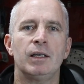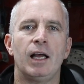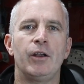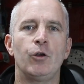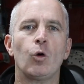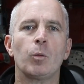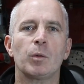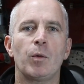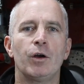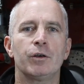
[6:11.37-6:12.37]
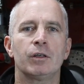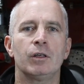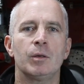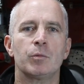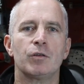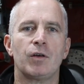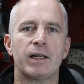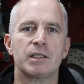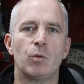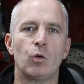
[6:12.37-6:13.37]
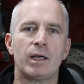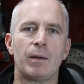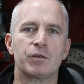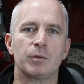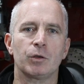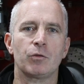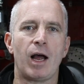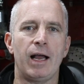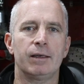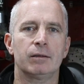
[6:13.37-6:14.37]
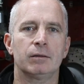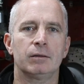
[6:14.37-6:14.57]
and normal mode provides a more comfortable ride.